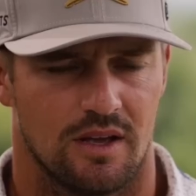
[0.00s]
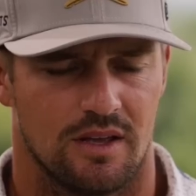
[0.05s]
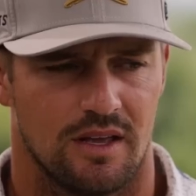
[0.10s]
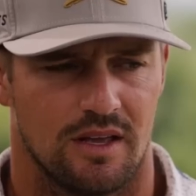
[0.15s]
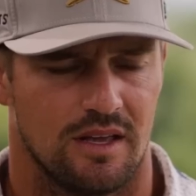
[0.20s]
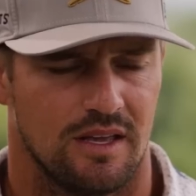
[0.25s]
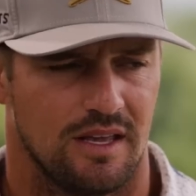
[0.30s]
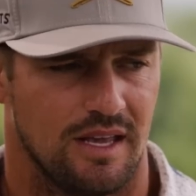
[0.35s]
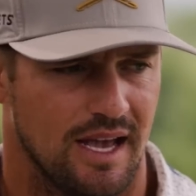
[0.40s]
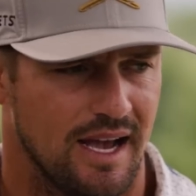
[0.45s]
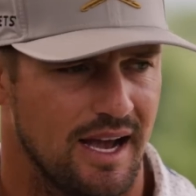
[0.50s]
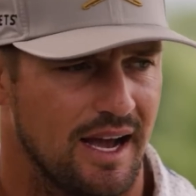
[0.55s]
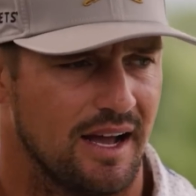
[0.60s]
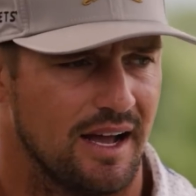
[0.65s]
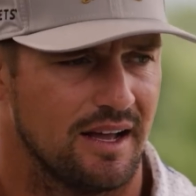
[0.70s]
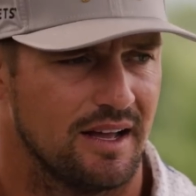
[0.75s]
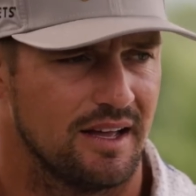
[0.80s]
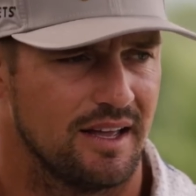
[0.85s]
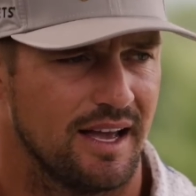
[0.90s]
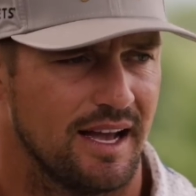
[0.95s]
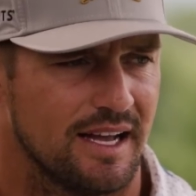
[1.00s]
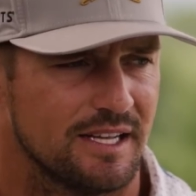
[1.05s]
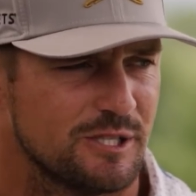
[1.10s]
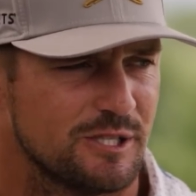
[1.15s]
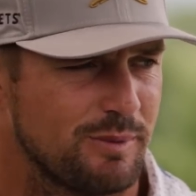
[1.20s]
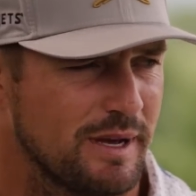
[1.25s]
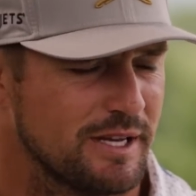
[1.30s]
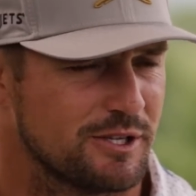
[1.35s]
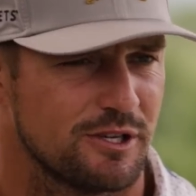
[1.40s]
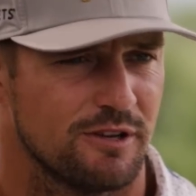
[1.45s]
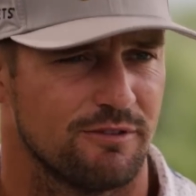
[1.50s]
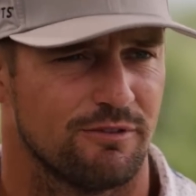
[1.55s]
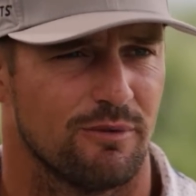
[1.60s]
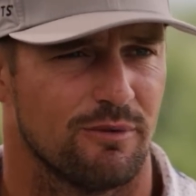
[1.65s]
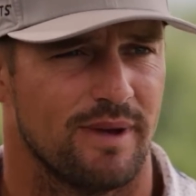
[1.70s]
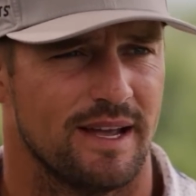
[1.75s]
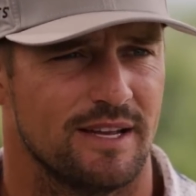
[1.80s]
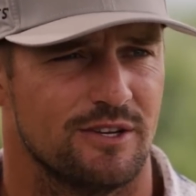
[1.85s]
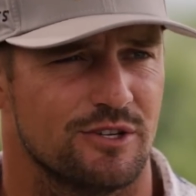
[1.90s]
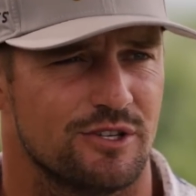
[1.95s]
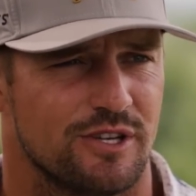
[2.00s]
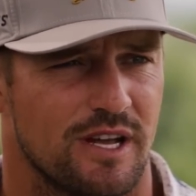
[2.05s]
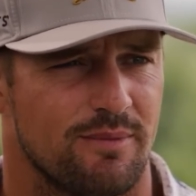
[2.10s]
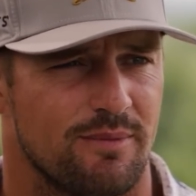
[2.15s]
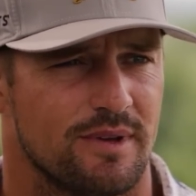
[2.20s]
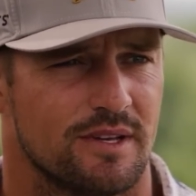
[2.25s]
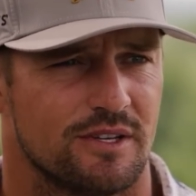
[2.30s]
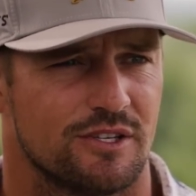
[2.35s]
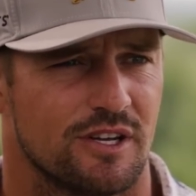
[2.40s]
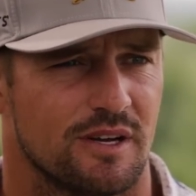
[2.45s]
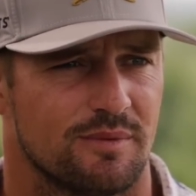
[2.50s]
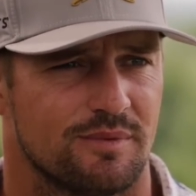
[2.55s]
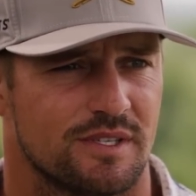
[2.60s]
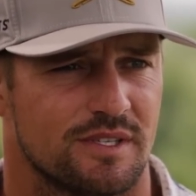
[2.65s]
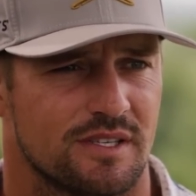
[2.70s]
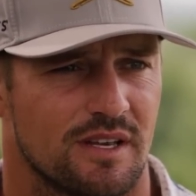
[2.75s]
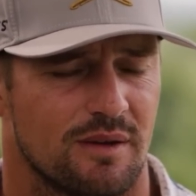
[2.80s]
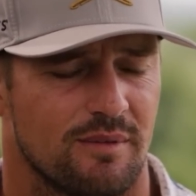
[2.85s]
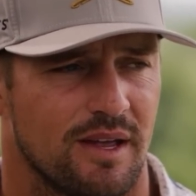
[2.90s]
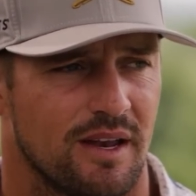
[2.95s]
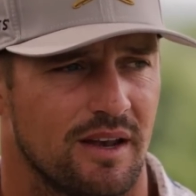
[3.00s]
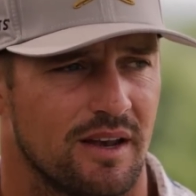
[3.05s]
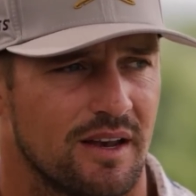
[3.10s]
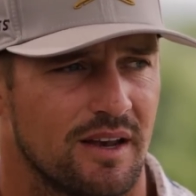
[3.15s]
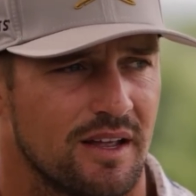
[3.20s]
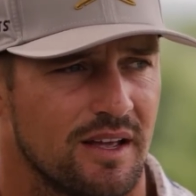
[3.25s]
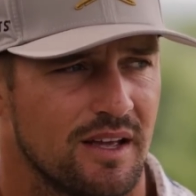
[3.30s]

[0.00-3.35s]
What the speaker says: Yeah, especially for major championships. I mean,